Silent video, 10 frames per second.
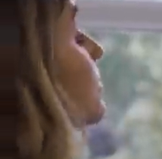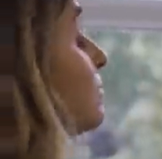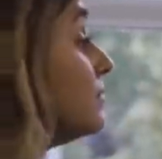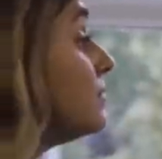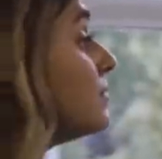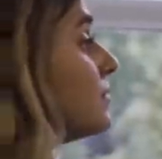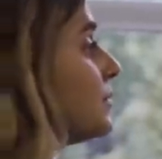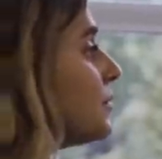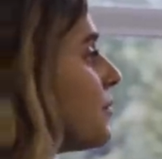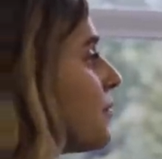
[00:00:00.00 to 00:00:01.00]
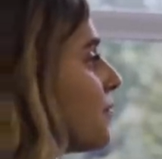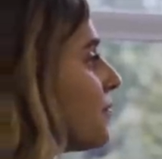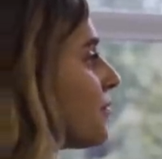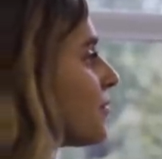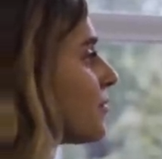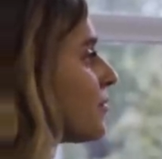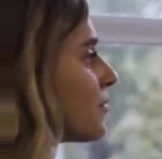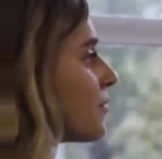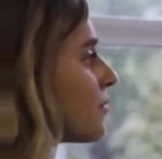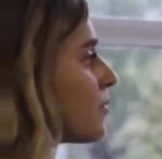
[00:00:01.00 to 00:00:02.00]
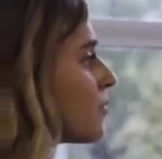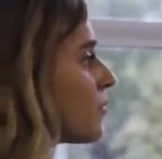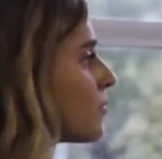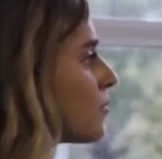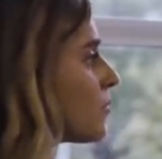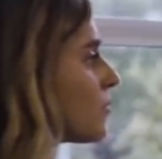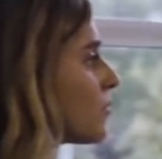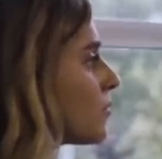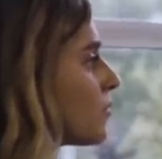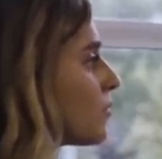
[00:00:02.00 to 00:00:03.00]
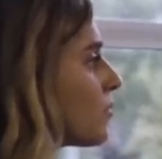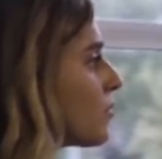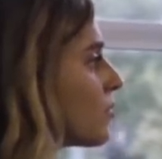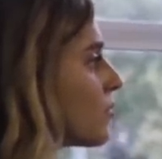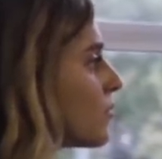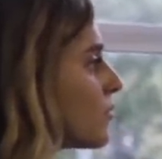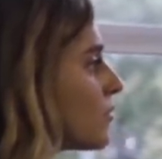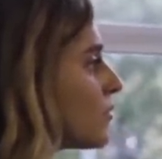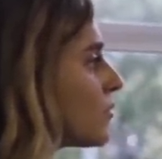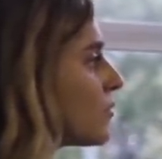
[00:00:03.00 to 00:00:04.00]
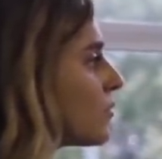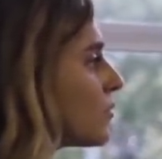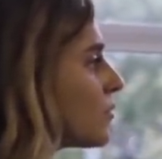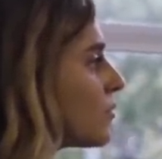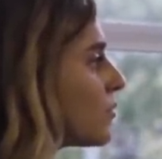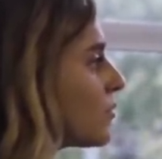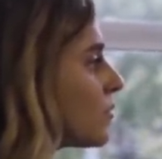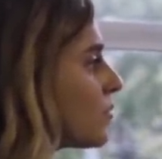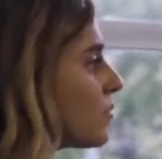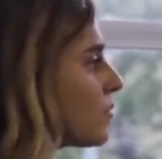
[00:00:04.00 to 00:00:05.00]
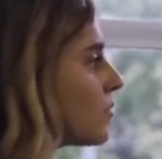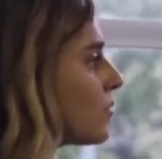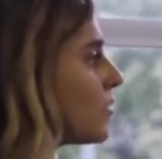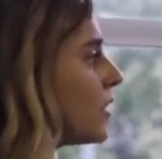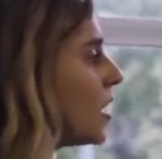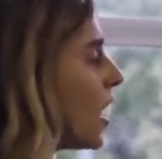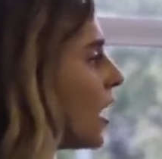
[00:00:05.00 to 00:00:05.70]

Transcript: [no speech]